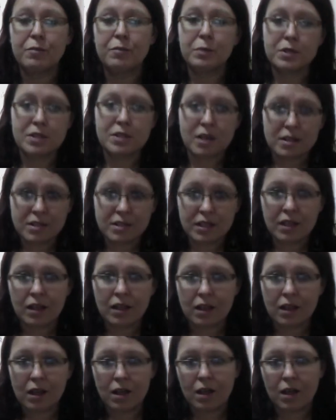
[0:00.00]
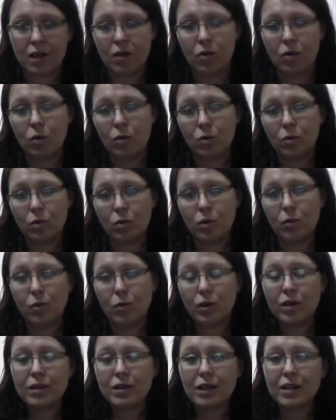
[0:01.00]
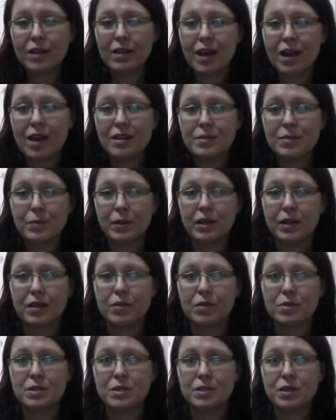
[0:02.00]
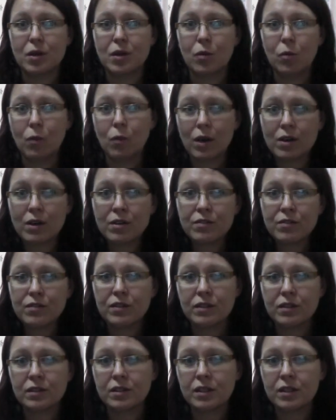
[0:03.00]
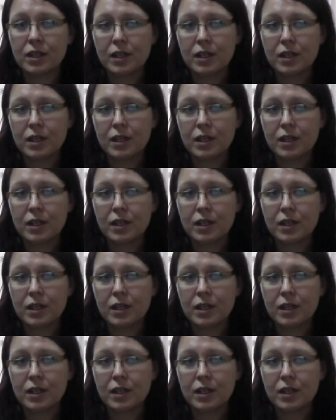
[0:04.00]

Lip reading: presenting a whole work like that, but it was a wonderful